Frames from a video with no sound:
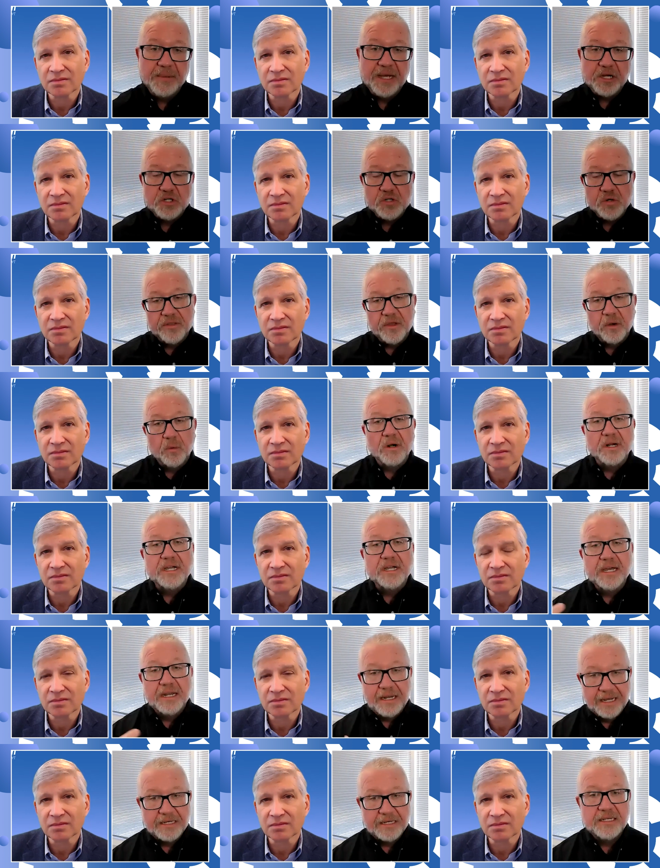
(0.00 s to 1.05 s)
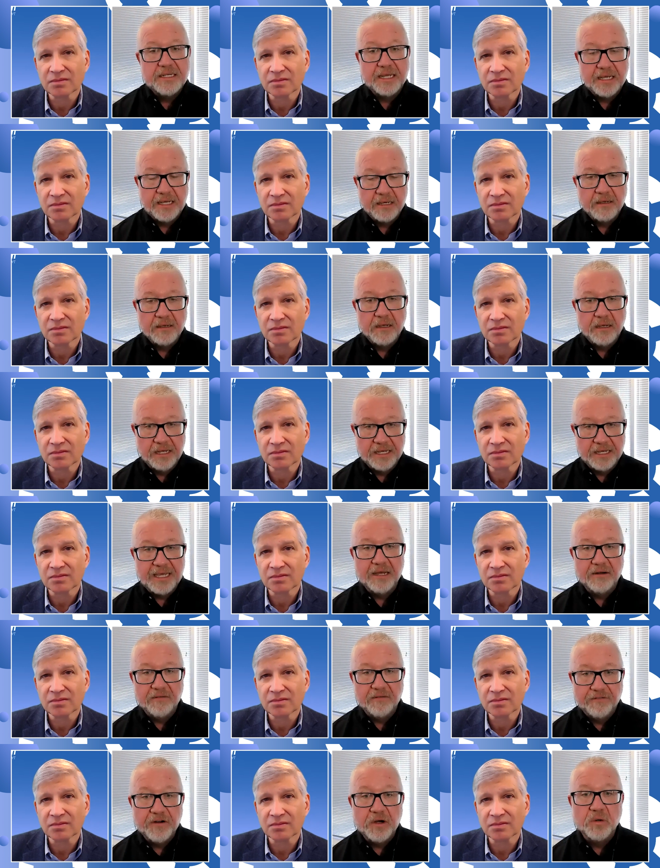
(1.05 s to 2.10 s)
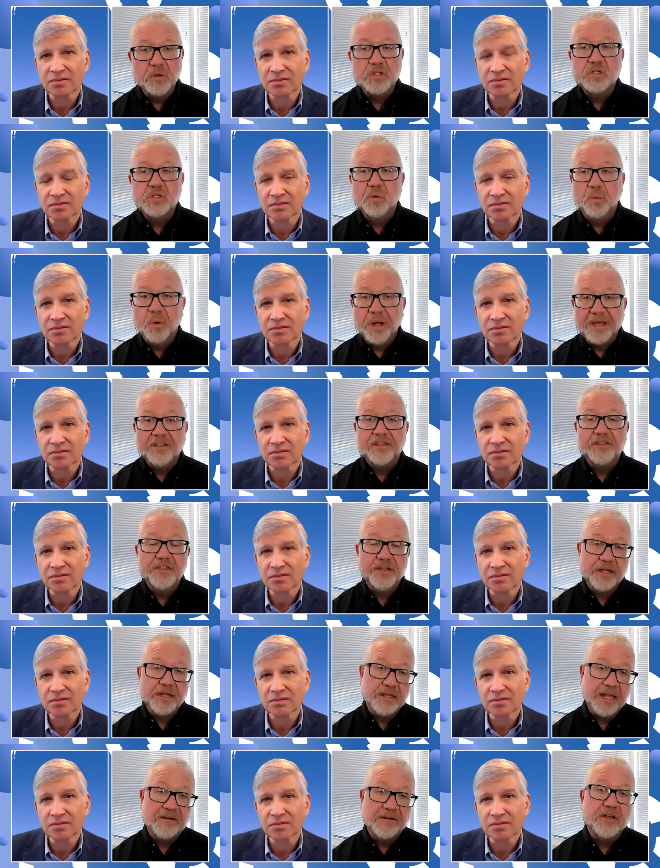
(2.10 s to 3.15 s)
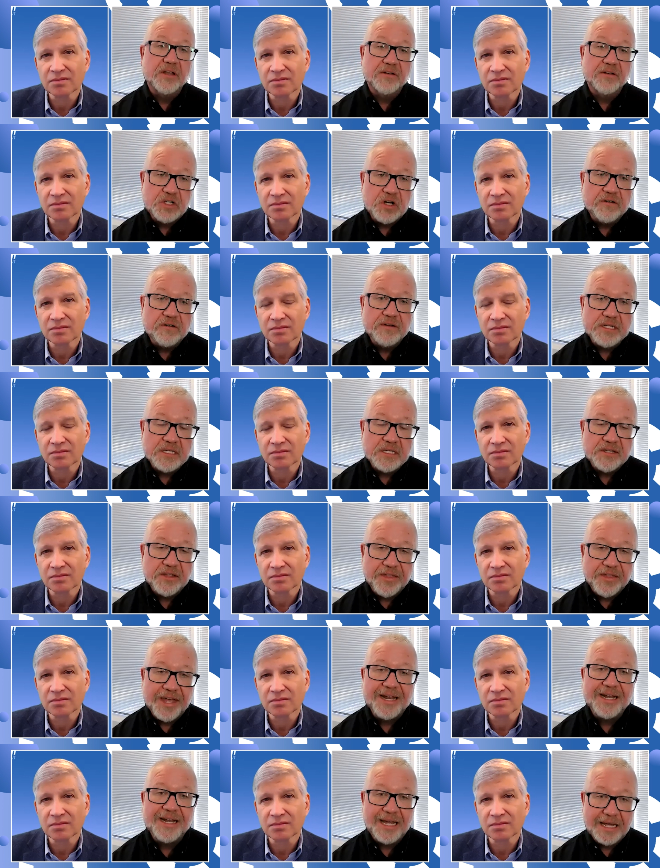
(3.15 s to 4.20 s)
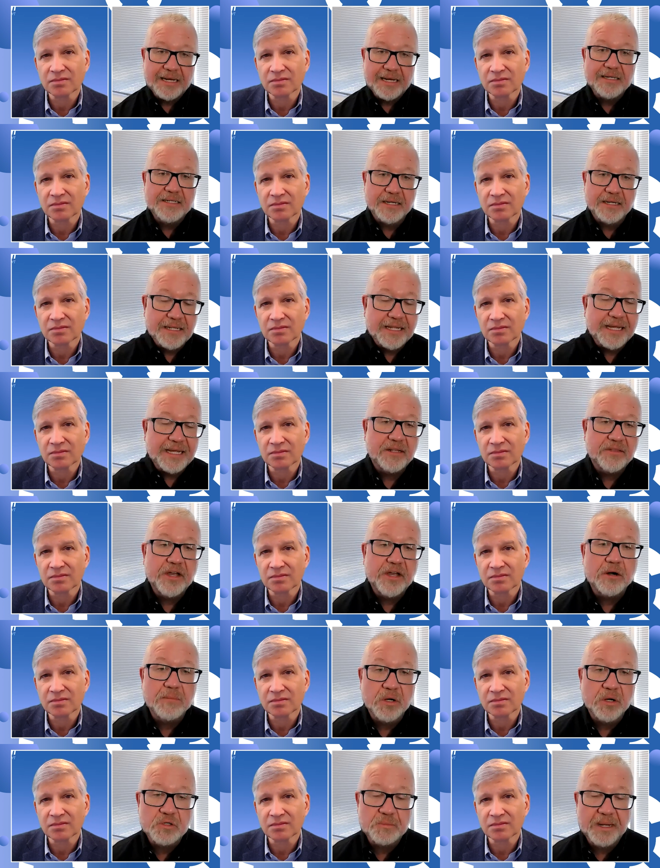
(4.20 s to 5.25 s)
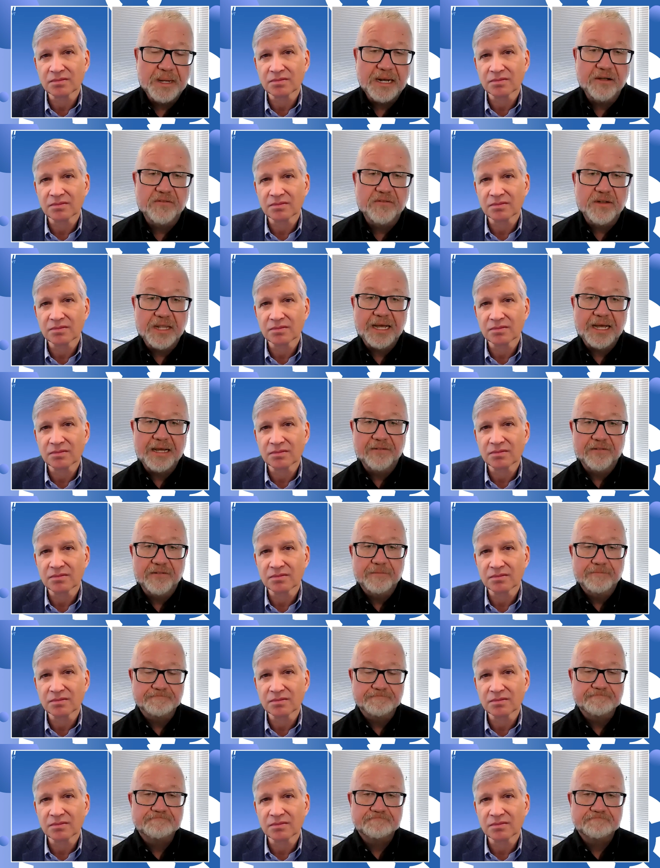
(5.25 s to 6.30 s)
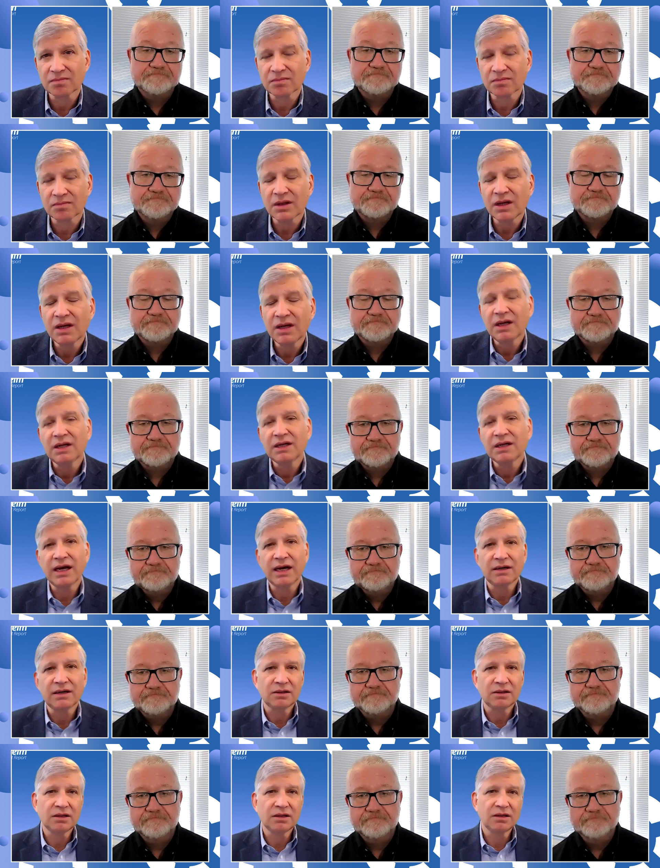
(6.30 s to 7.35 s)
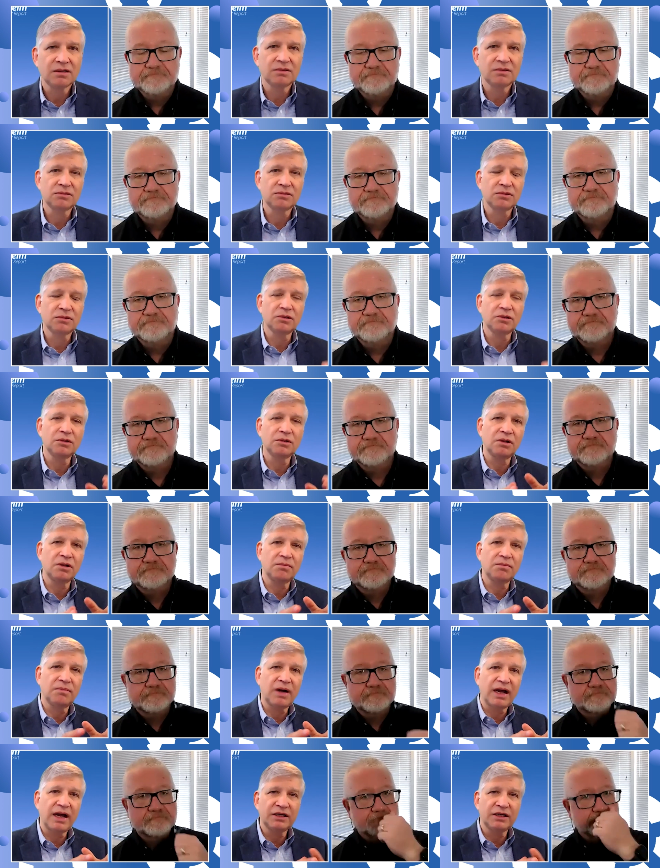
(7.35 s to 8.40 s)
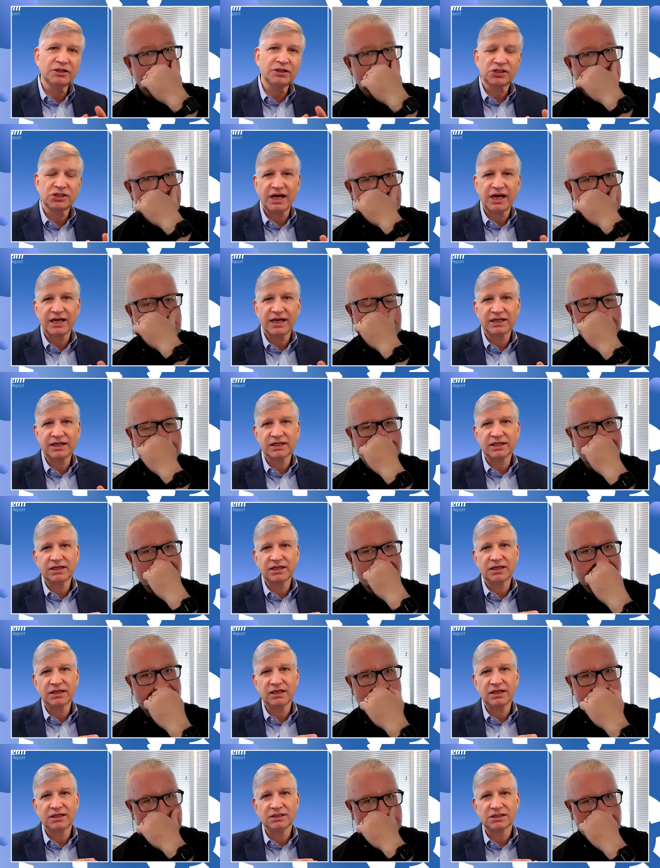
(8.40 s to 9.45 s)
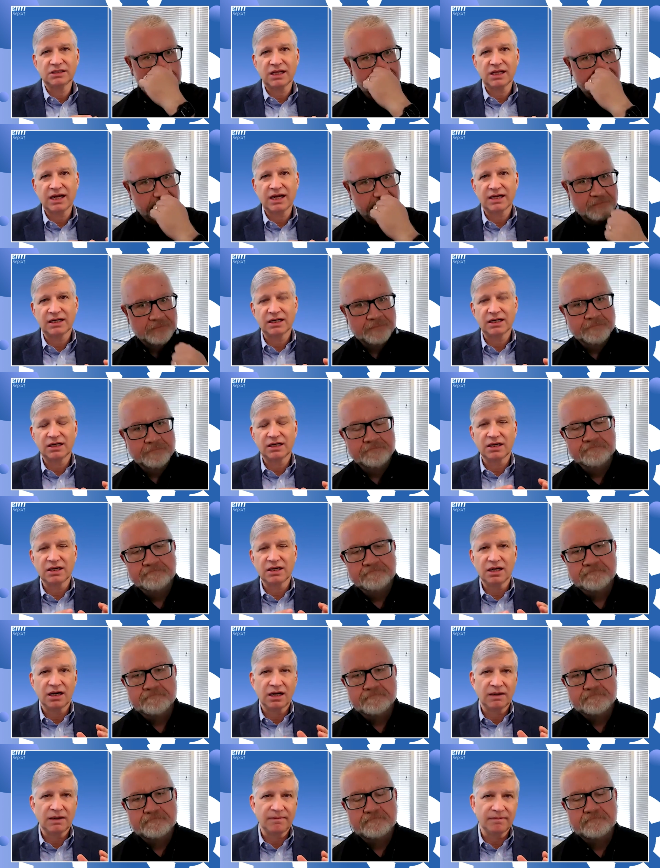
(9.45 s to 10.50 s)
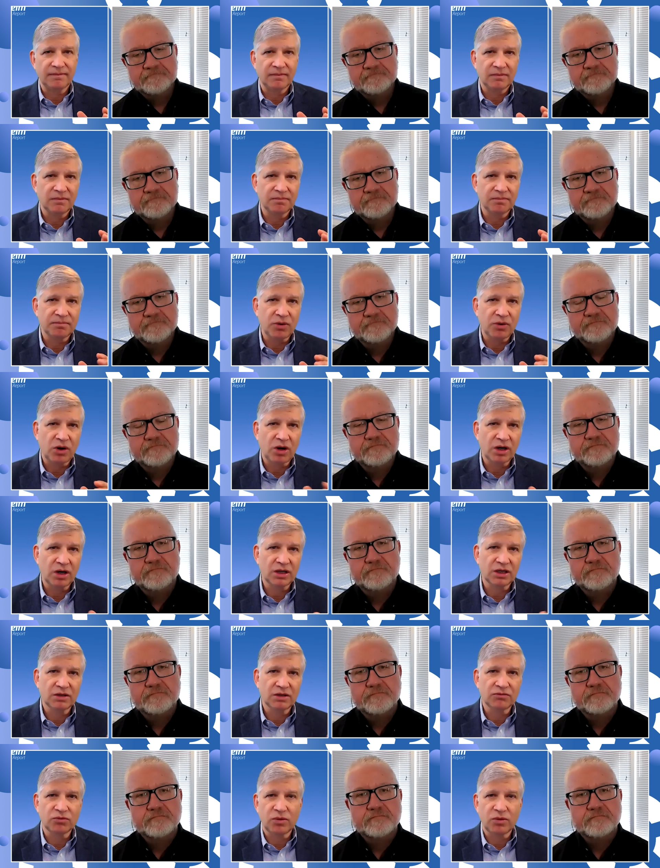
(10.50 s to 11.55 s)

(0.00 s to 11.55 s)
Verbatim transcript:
Speaker 1: to make sure that we're connecting, again, folks with the level of services that they need to lead their most meaningful
Speaker 2: life. Now, my understanding is that um, part of